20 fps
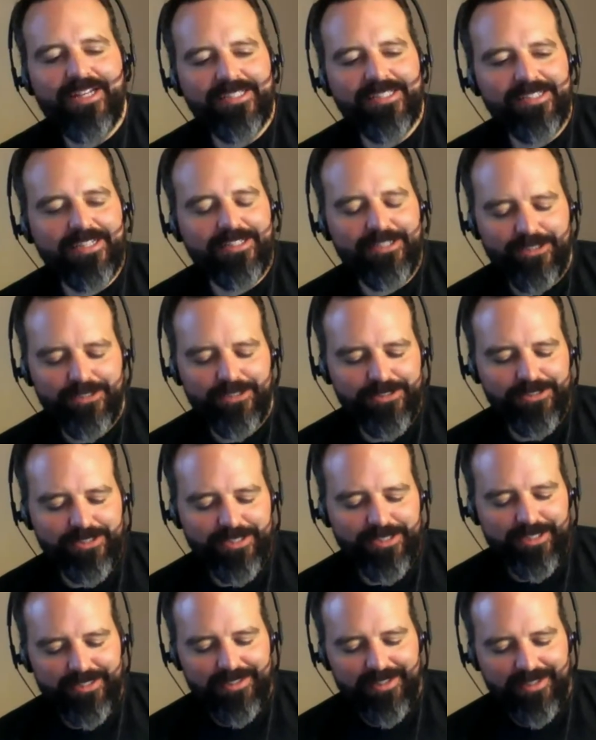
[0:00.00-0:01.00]
It's like to use
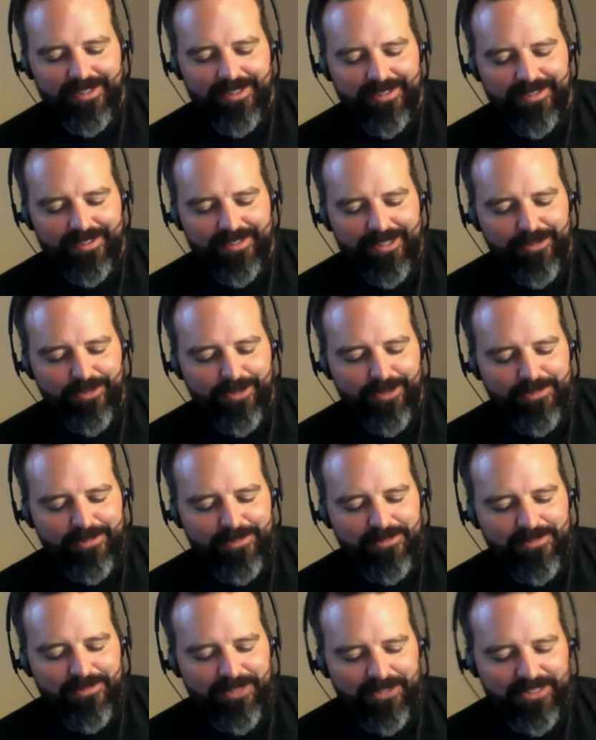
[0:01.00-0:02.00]
the
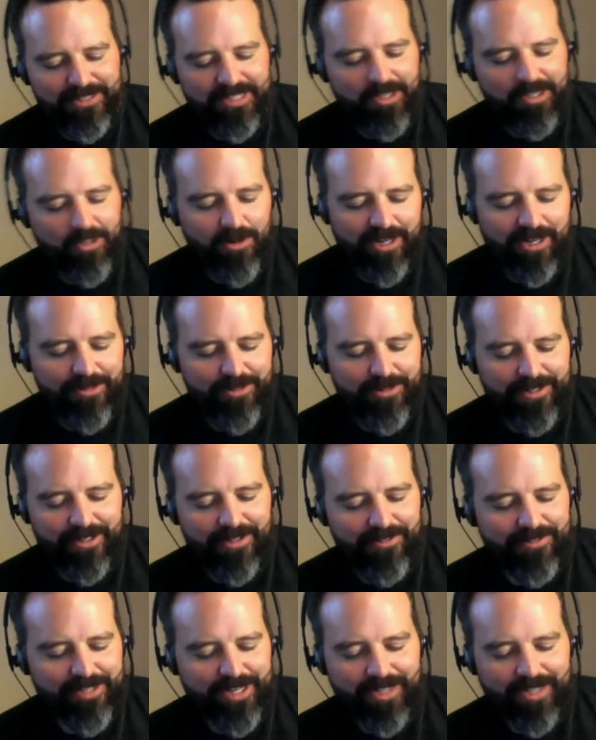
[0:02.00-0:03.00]
Rumsfeldian quadrant
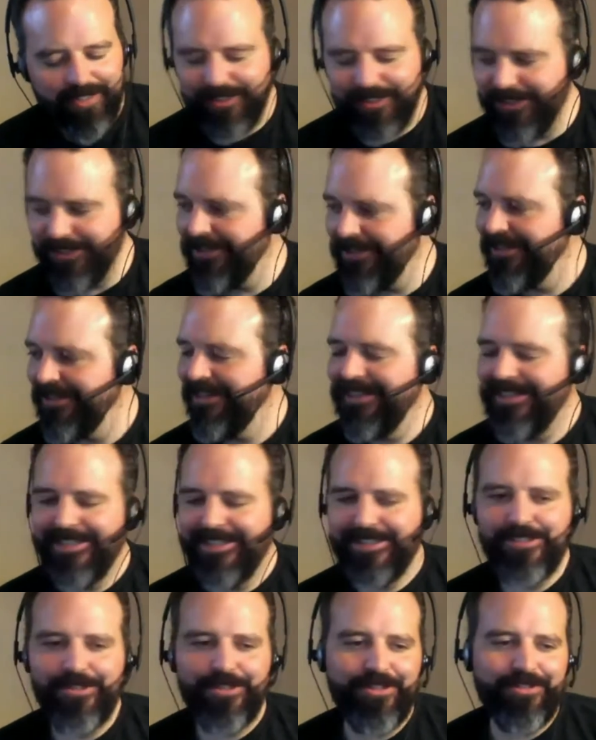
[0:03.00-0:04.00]
of knowledge.
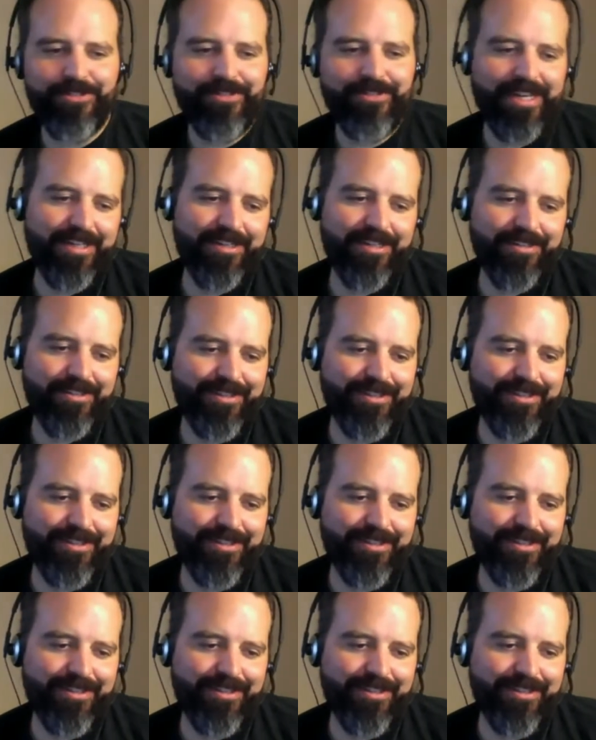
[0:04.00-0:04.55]
It's sort of like,